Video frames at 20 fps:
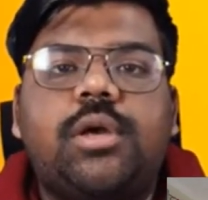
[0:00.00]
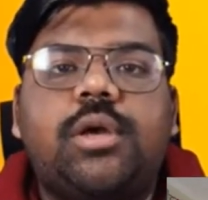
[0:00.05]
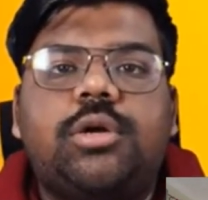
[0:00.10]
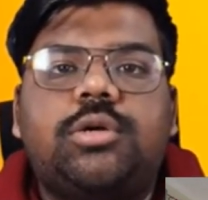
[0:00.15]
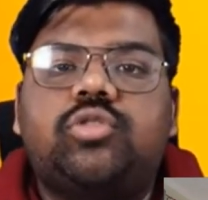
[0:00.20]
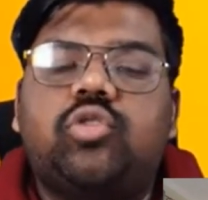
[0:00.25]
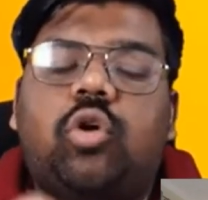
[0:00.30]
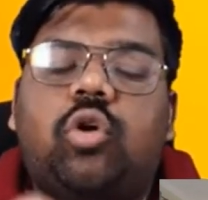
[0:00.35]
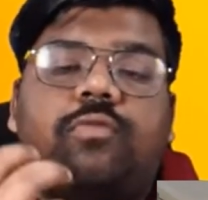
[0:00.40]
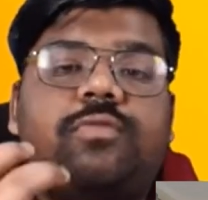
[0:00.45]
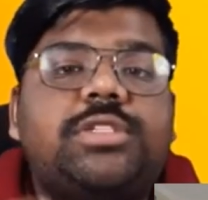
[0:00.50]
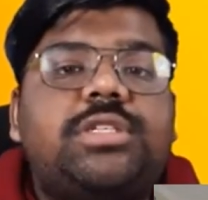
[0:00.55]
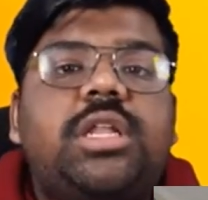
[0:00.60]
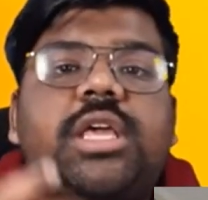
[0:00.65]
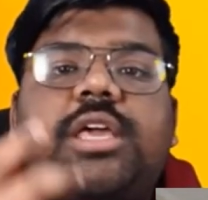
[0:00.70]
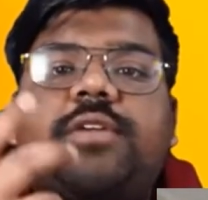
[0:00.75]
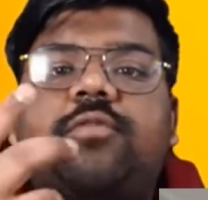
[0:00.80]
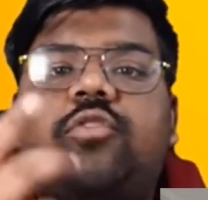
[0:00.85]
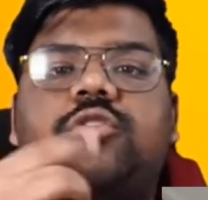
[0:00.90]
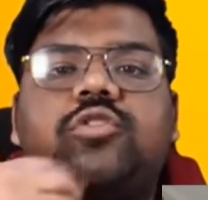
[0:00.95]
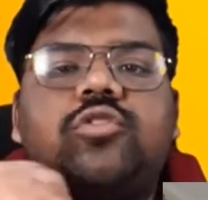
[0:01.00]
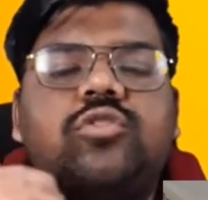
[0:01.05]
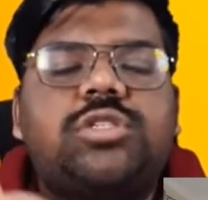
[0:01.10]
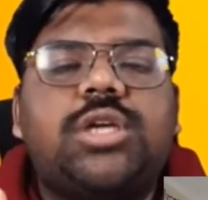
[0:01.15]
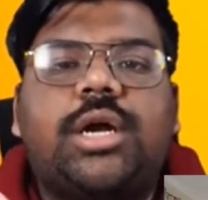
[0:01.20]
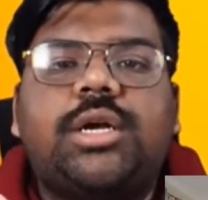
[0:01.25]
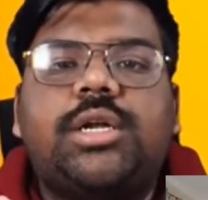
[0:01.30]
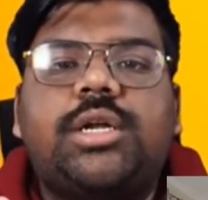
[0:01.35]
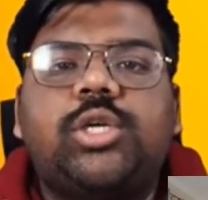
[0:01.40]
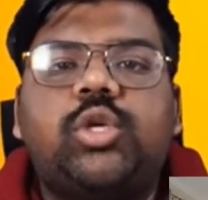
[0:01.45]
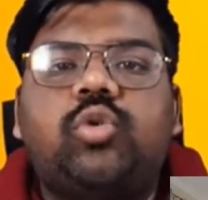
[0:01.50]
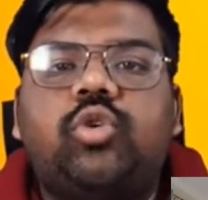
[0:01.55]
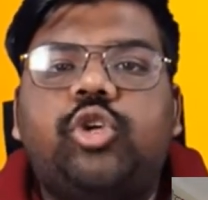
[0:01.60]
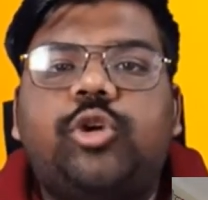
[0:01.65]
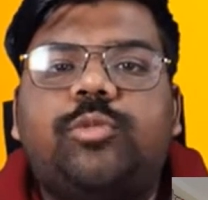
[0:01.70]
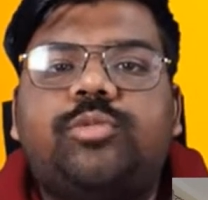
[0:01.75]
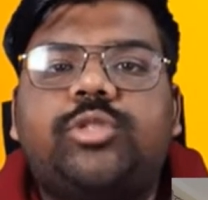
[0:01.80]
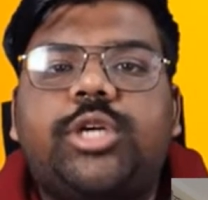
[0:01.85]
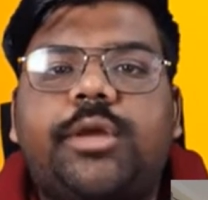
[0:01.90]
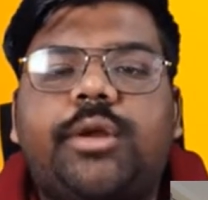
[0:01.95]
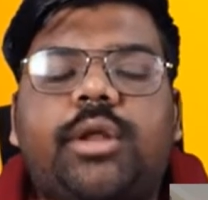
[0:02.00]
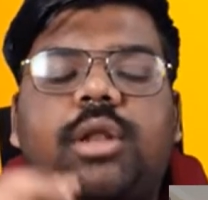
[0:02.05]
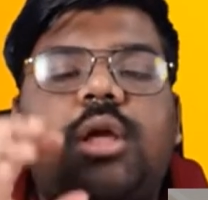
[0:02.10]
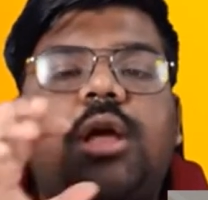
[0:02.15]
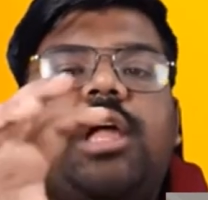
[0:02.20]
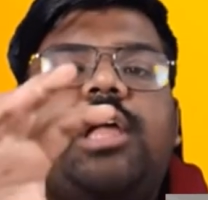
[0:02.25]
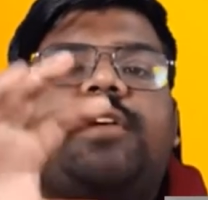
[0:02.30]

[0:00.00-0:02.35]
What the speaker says: So obviously he wants to start a YouTube channel.